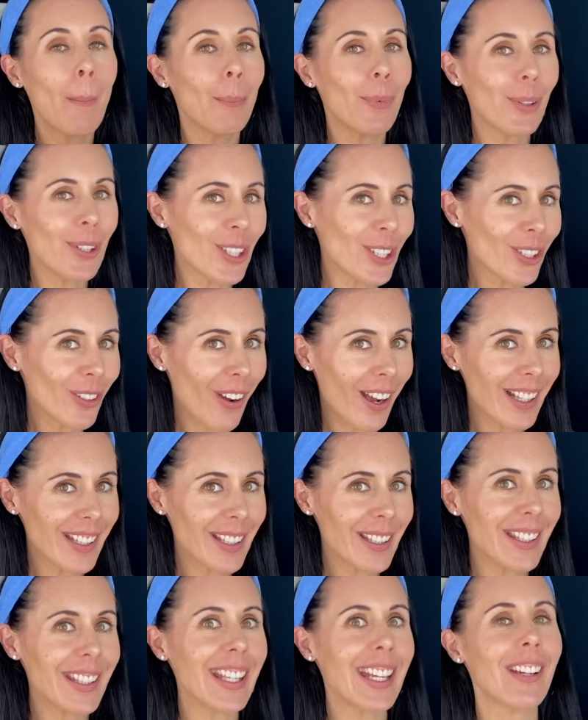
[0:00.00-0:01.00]

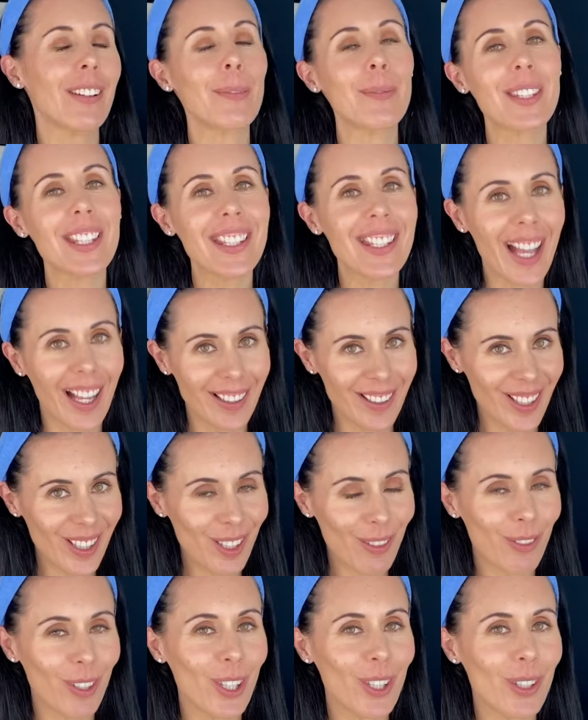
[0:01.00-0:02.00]
moisturizing serum such
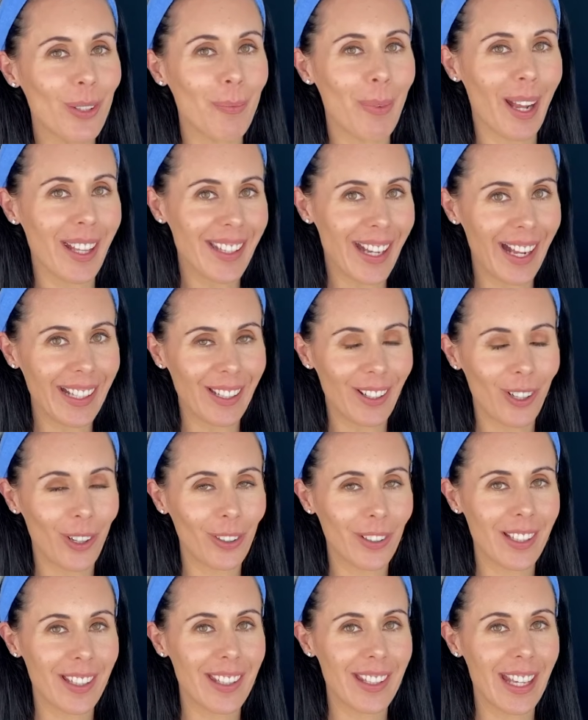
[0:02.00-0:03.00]
as Fusion by Danielle
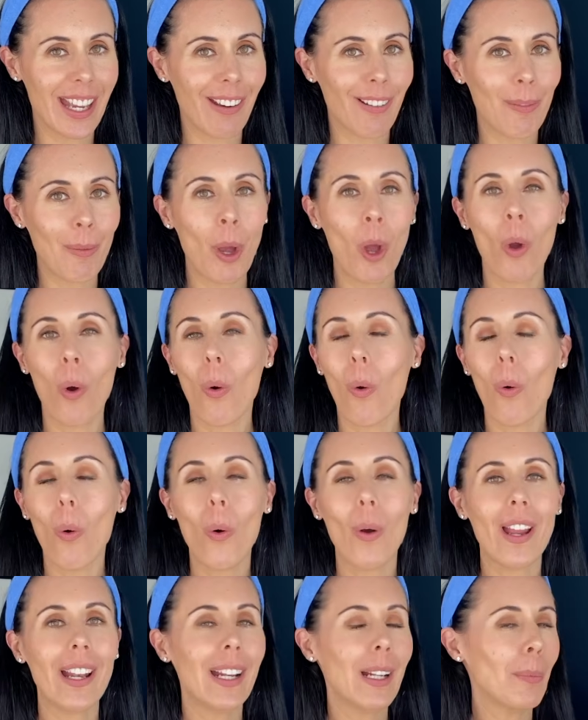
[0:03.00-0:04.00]
Collins Serum
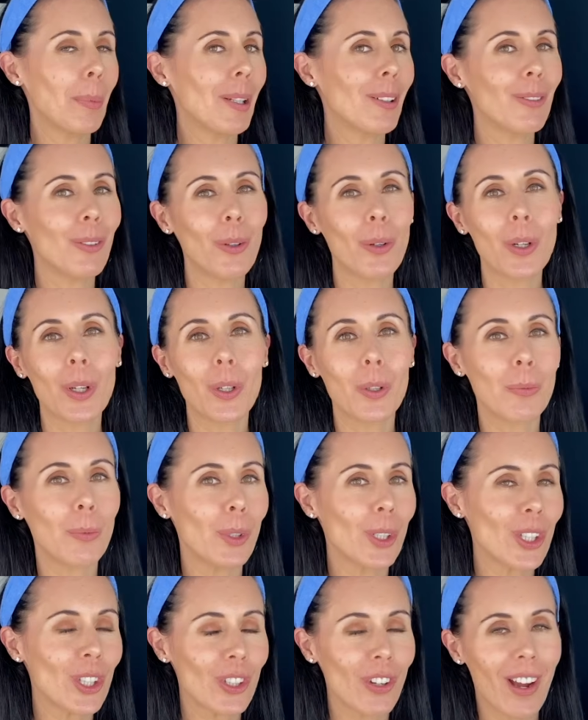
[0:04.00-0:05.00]
or a little bit of oil or
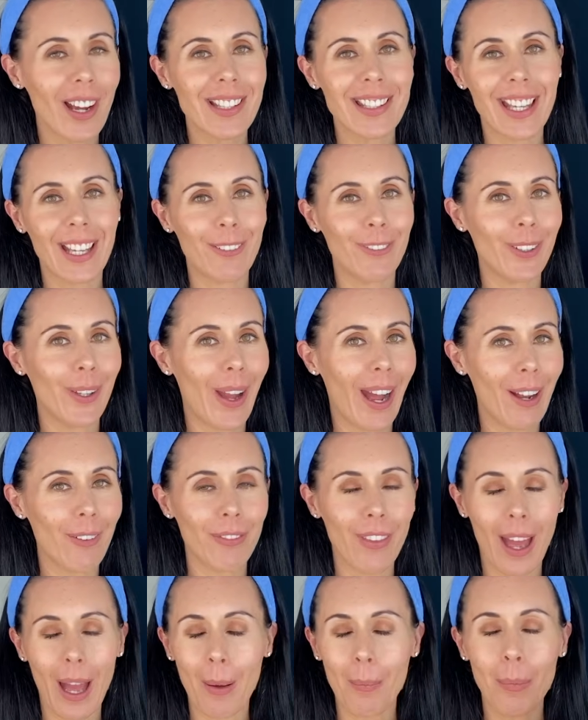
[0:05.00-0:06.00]
moisturizer if you
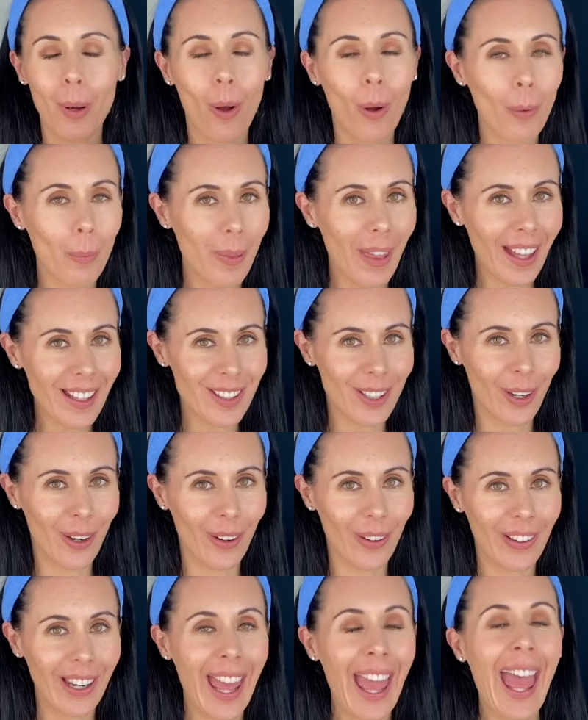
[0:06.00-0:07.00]
have that, pop that
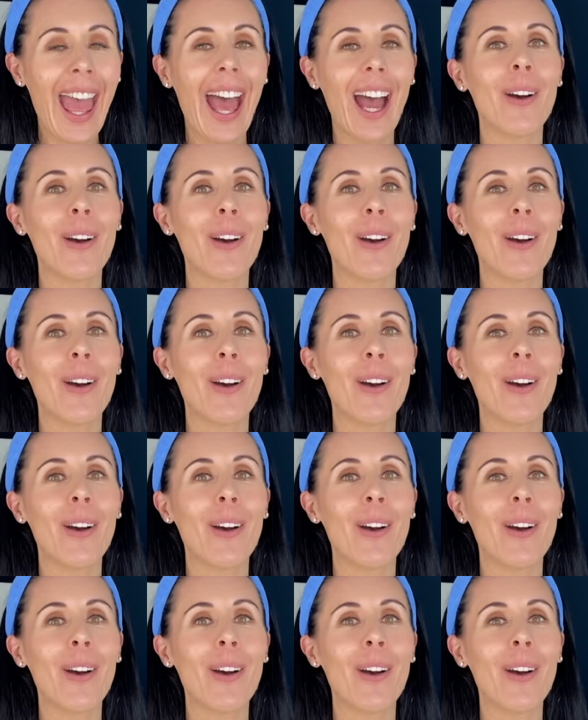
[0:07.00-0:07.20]
on.